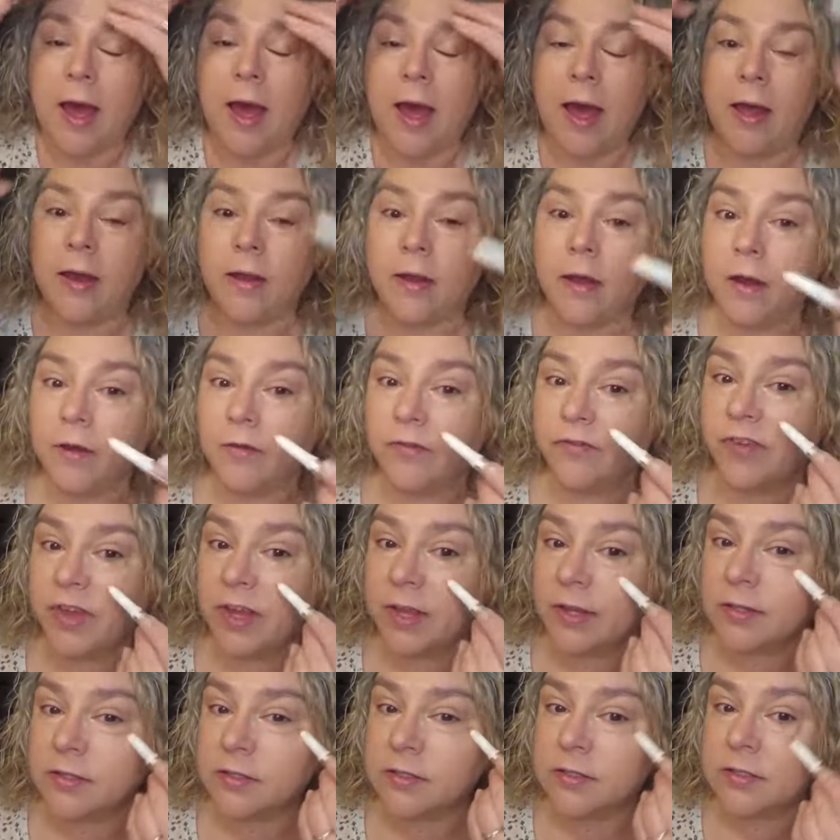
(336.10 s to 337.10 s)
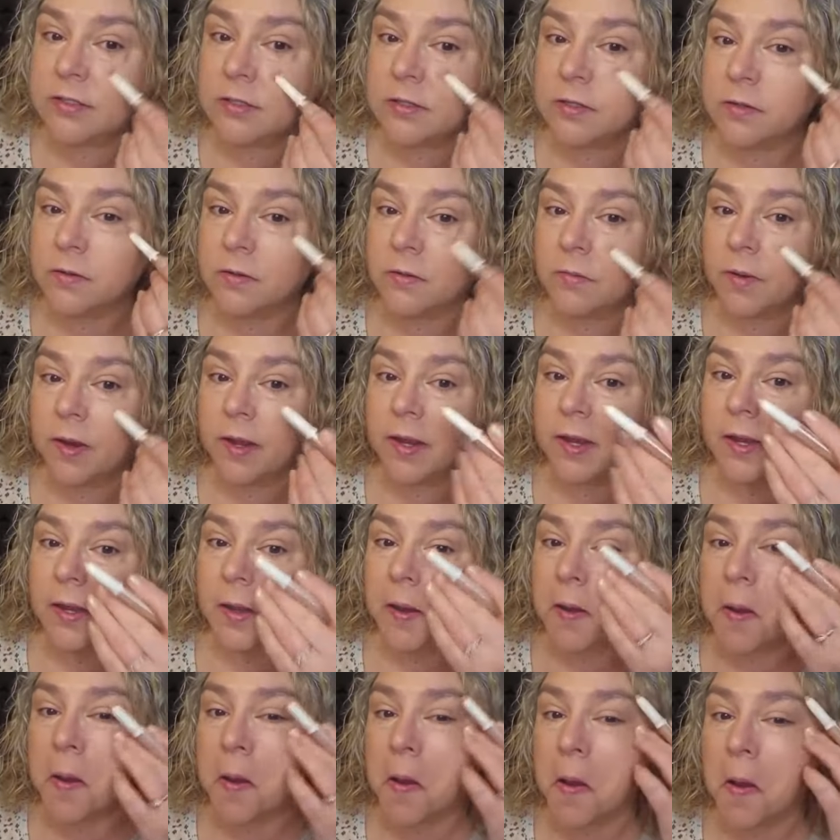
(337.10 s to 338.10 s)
on our face, right?